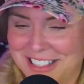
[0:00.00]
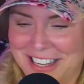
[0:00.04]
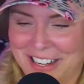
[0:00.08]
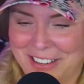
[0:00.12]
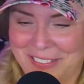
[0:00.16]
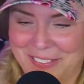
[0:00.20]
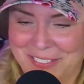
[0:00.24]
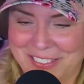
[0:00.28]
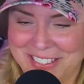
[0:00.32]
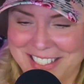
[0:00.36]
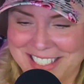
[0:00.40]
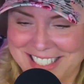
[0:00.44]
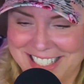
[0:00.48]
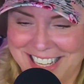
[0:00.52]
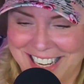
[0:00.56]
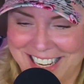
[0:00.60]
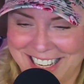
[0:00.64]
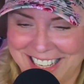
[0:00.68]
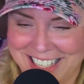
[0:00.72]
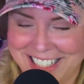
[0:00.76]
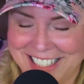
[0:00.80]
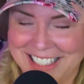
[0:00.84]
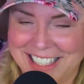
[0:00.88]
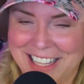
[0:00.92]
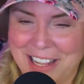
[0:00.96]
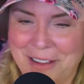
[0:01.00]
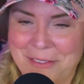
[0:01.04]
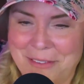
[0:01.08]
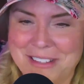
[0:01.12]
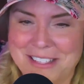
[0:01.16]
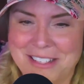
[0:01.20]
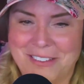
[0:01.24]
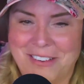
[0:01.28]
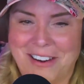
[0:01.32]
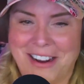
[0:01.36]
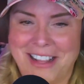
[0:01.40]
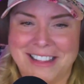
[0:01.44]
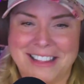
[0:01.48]
there for a second. That
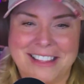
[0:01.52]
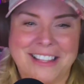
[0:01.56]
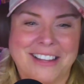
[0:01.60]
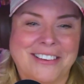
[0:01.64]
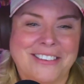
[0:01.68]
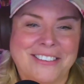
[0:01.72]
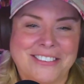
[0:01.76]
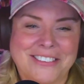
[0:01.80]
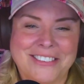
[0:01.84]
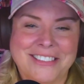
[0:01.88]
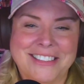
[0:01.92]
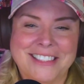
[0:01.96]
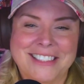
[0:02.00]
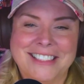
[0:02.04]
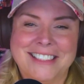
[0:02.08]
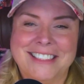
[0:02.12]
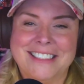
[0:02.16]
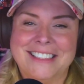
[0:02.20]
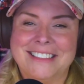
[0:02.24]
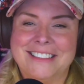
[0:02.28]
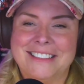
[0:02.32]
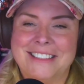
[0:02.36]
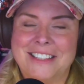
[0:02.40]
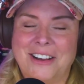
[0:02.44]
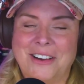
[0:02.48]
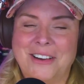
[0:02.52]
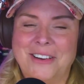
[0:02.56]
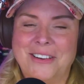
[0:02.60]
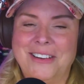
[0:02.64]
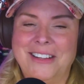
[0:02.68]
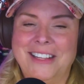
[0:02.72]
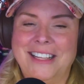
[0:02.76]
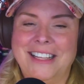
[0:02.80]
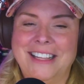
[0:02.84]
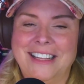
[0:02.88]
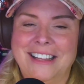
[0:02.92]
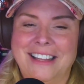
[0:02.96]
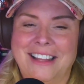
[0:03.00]
was great though.
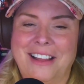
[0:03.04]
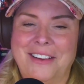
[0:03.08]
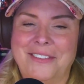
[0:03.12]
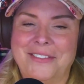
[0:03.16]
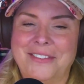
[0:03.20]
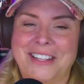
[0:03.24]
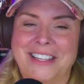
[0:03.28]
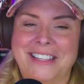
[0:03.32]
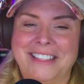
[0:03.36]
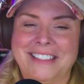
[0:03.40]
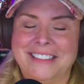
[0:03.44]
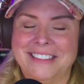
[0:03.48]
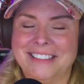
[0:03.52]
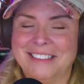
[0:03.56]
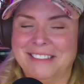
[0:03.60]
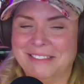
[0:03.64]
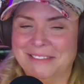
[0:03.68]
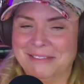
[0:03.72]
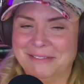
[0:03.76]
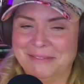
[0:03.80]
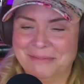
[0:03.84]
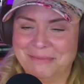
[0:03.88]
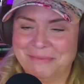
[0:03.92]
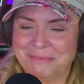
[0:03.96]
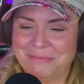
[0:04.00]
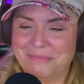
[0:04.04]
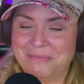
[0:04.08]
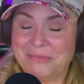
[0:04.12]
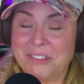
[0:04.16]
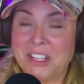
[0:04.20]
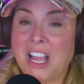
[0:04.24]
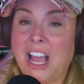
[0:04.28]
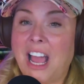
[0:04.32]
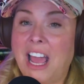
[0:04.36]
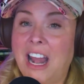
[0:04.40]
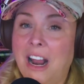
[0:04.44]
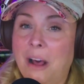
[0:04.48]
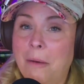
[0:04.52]
Totally loved it.
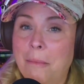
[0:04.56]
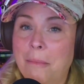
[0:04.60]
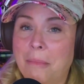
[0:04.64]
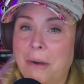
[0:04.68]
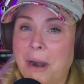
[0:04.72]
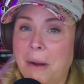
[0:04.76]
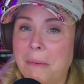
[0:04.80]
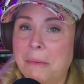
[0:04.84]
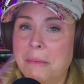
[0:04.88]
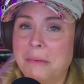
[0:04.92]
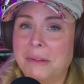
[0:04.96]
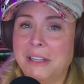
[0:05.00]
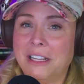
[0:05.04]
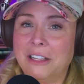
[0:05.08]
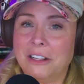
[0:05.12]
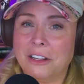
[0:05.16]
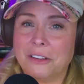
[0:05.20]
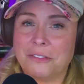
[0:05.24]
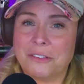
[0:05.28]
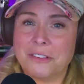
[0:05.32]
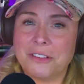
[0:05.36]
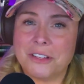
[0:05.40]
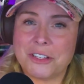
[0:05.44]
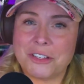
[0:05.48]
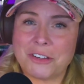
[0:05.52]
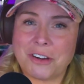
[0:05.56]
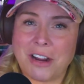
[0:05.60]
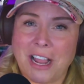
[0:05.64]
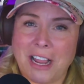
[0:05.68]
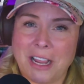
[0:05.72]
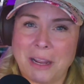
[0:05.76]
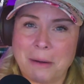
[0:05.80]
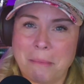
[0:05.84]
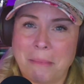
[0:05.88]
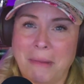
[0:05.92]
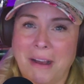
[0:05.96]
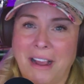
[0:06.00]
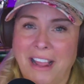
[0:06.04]
And I'll probably look for the
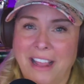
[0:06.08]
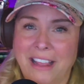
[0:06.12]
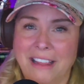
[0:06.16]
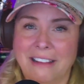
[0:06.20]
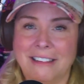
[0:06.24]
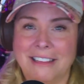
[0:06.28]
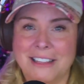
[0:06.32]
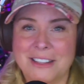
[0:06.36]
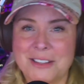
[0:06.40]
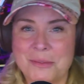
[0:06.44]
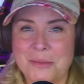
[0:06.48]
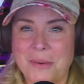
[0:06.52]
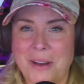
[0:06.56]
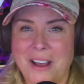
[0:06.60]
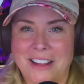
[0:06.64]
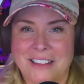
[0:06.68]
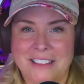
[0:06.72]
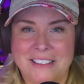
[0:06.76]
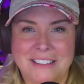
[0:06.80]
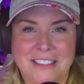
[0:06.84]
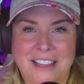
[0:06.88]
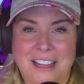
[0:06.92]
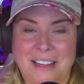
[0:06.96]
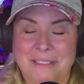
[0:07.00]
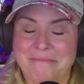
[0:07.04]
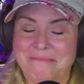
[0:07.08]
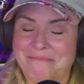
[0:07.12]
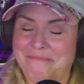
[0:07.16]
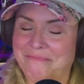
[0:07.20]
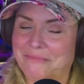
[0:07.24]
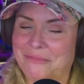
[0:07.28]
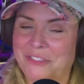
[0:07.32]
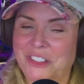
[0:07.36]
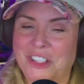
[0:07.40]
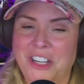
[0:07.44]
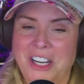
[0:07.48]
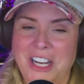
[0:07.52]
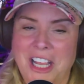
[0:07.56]
track and buy it as well. I'm
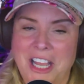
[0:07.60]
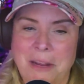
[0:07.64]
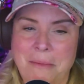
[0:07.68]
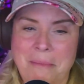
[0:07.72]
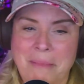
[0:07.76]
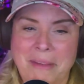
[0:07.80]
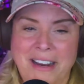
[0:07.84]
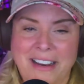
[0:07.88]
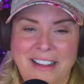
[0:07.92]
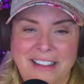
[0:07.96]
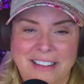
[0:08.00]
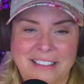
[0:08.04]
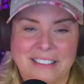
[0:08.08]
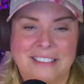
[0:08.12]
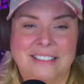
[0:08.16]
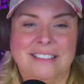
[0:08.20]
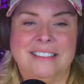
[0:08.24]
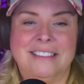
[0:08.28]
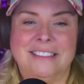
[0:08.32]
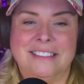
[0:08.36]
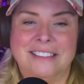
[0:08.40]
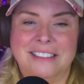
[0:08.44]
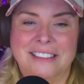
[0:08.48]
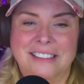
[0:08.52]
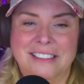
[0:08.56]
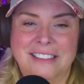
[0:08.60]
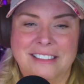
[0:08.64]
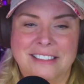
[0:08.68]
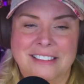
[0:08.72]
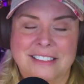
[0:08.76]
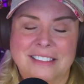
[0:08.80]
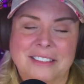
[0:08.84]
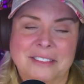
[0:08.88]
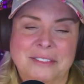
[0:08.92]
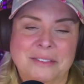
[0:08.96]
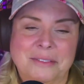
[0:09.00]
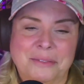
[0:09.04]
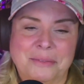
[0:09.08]
going to admit it.
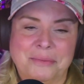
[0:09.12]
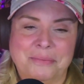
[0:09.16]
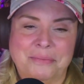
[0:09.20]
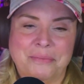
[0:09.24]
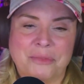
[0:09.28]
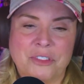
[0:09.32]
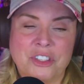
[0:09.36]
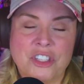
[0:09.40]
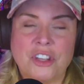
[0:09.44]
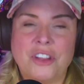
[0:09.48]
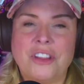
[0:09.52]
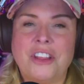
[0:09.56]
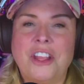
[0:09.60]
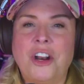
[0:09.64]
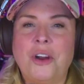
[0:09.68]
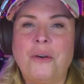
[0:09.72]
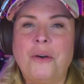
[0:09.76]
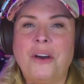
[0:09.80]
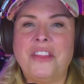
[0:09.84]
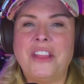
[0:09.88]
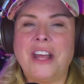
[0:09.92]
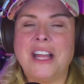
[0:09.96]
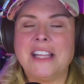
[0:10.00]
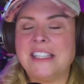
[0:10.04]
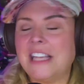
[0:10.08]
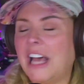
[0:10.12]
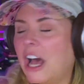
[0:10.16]
So you know what? That's